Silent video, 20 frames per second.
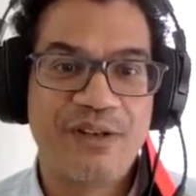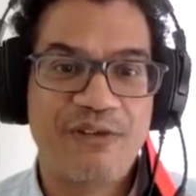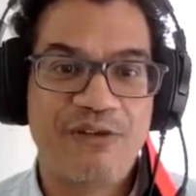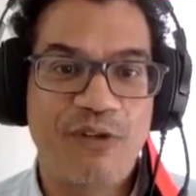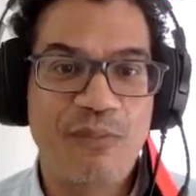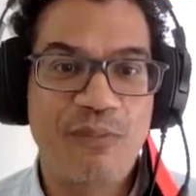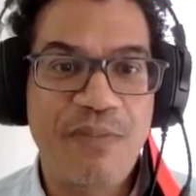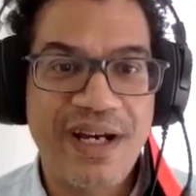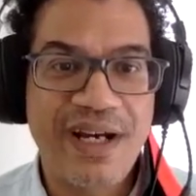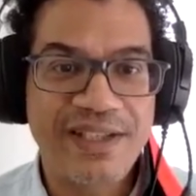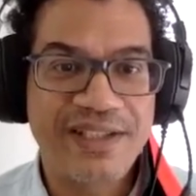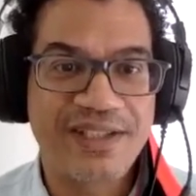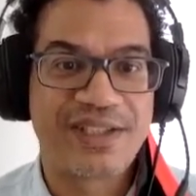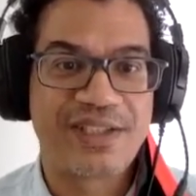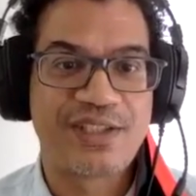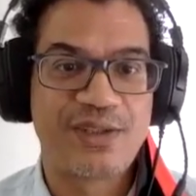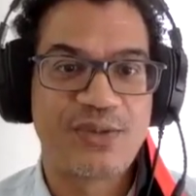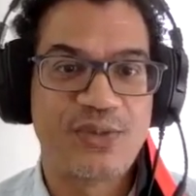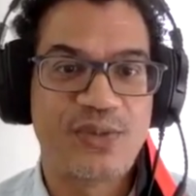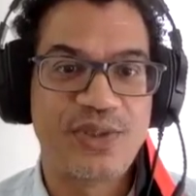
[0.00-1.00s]
for
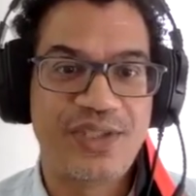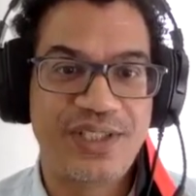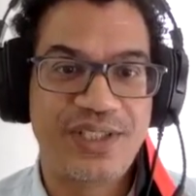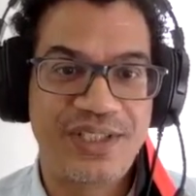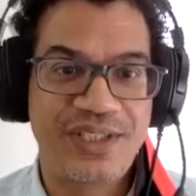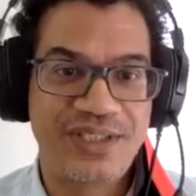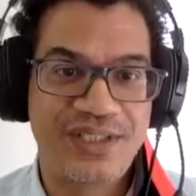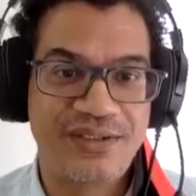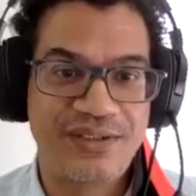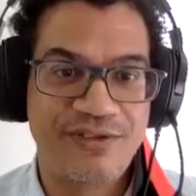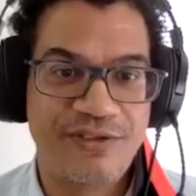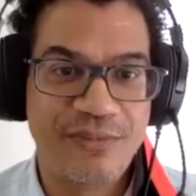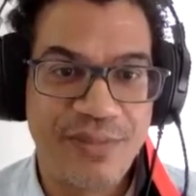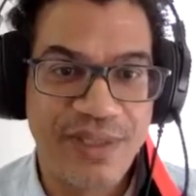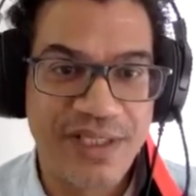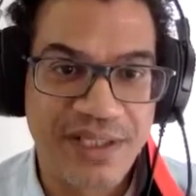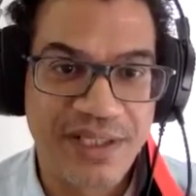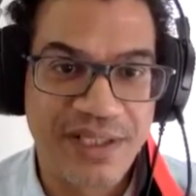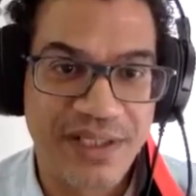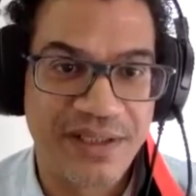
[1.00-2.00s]
months with the
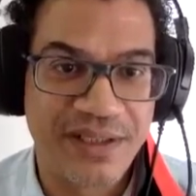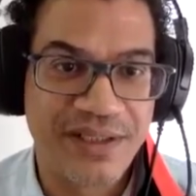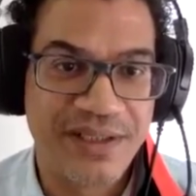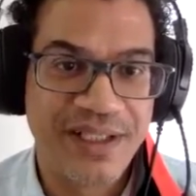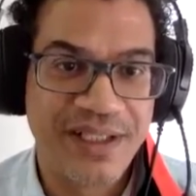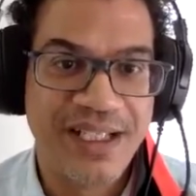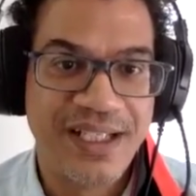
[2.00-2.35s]
disinformation,